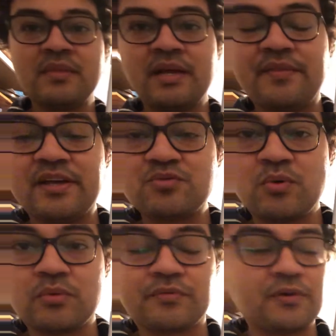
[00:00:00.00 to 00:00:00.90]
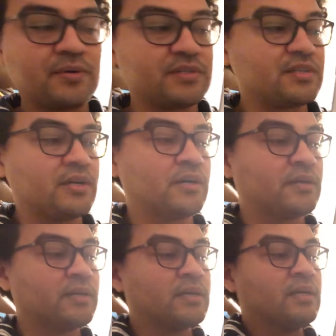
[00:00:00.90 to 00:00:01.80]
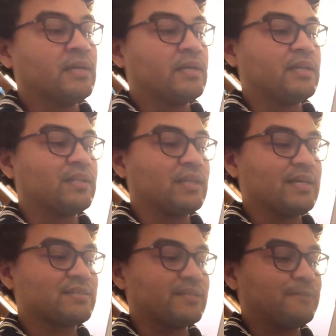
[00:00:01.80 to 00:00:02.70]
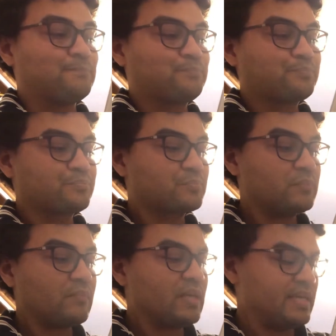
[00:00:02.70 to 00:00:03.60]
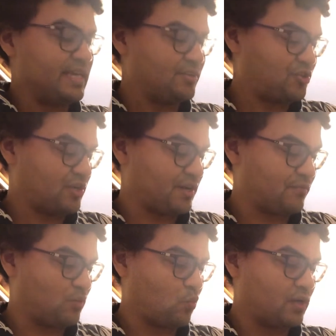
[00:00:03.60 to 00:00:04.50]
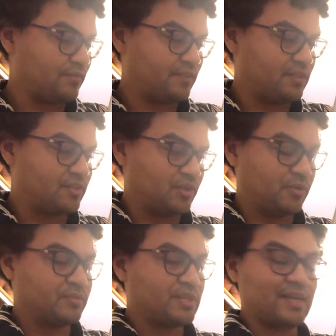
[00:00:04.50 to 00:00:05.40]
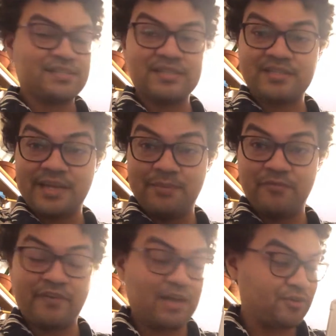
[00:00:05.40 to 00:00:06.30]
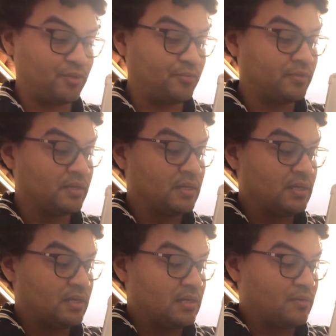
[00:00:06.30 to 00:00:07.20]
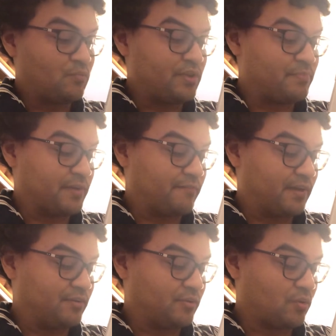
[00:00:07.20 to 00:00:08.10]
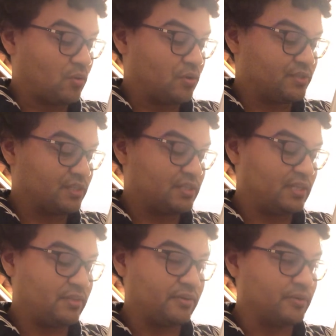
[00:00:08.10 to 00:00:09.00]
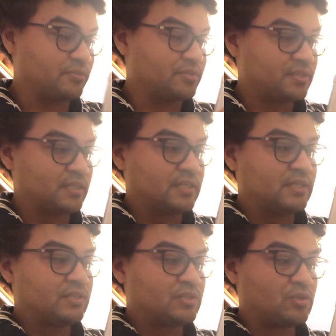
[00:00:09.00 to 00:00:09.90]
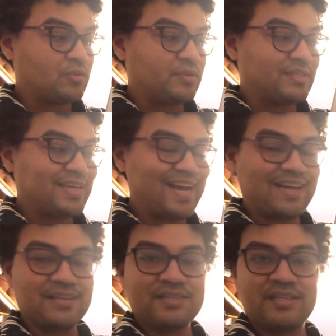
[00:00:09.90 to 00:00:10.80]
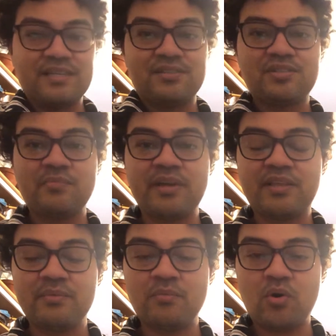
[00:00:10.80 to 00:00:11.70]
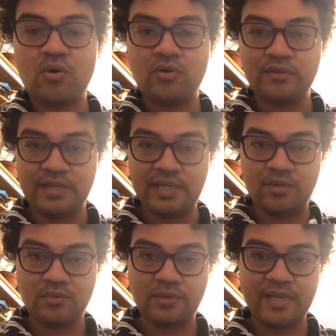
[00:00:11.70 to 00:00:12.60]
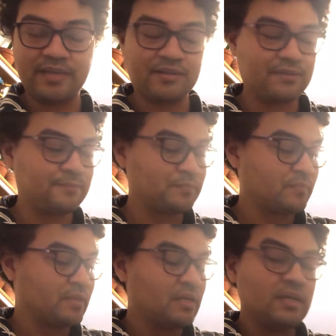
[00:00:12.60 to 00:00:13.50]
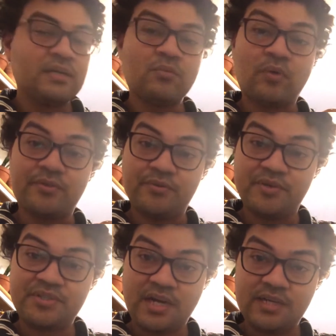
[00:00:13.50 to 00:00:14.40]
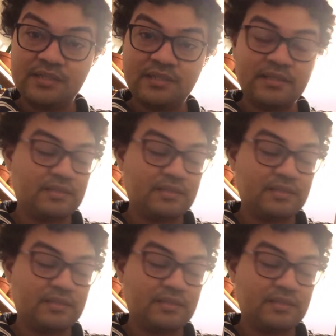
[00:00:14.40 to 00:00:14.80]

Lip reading: and that's what we're focusing on in the lesson. Each and every one of these notes has the same value, rhythmic value. They're all 16th notes. So the task is to make them all equal length. Whether they're tongued,